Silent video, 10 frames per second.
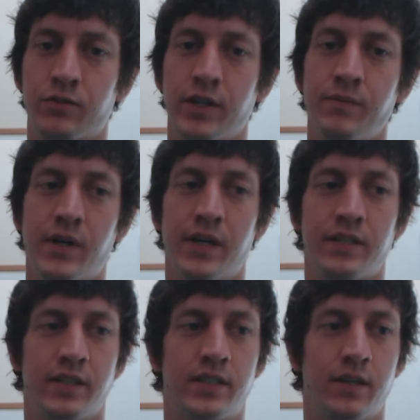3
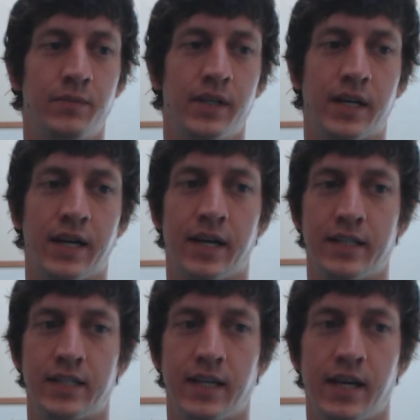months or something I
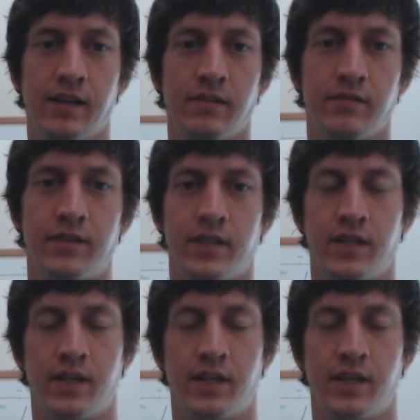had saved.